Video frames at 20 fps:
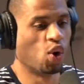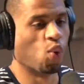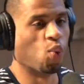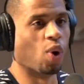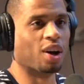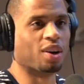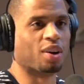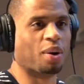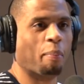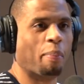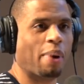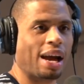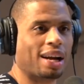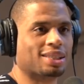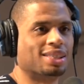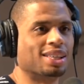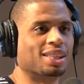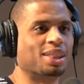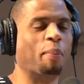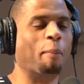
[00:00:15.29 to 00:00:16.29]
Welcome
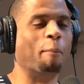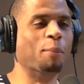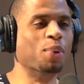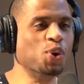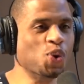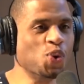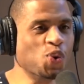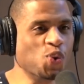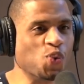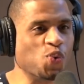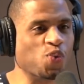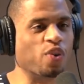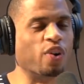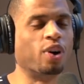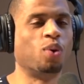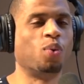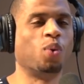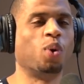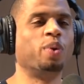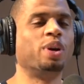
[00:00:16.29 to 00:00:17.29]
back to The
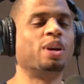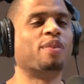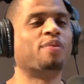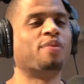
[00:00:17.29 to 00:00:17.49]
Move, where we